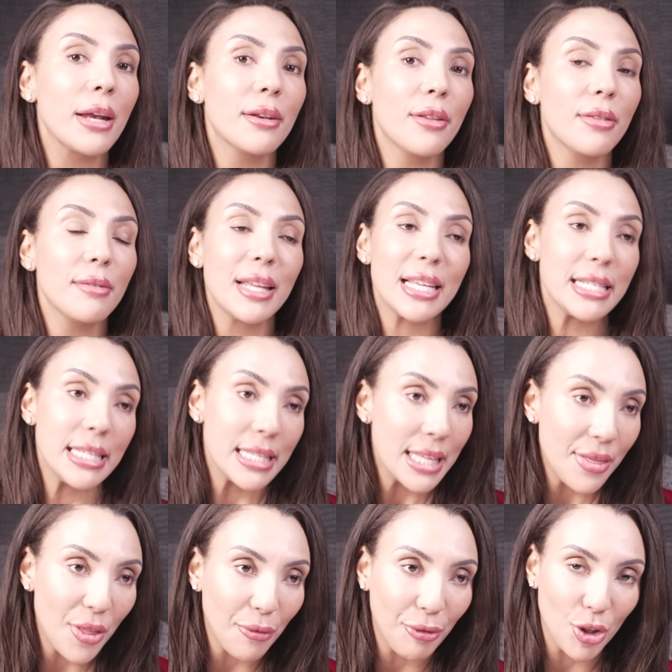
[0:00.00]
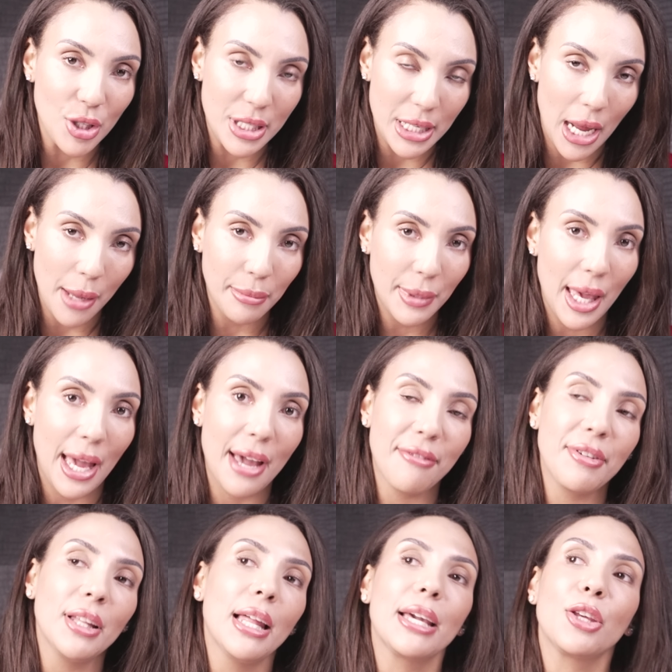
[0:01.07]
This isn't the first time, okay? I
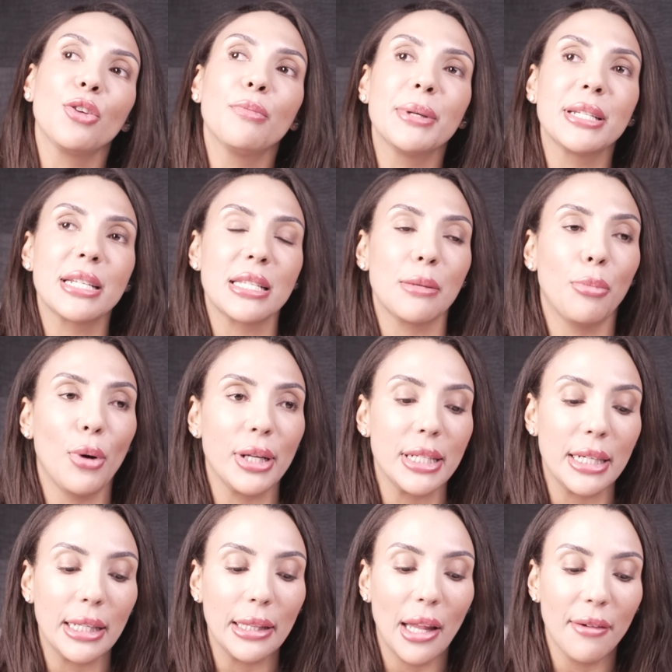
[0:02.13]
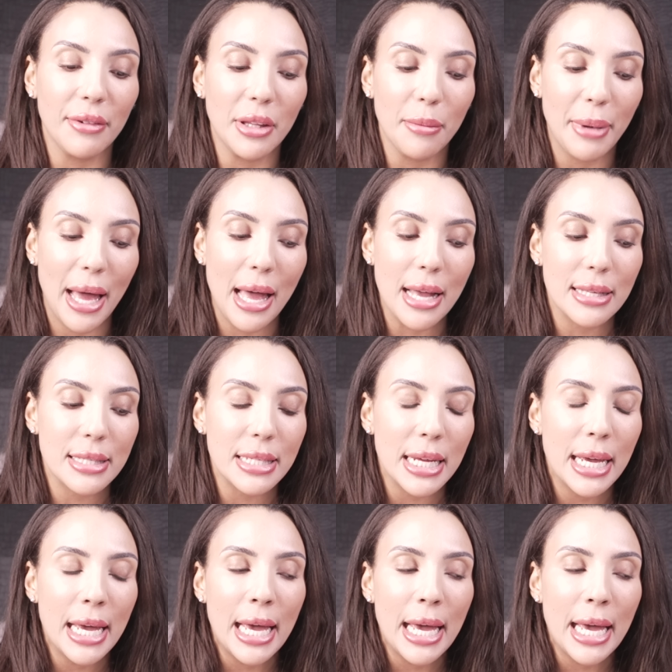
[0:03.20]
feel like you've been disappointed in love in the past.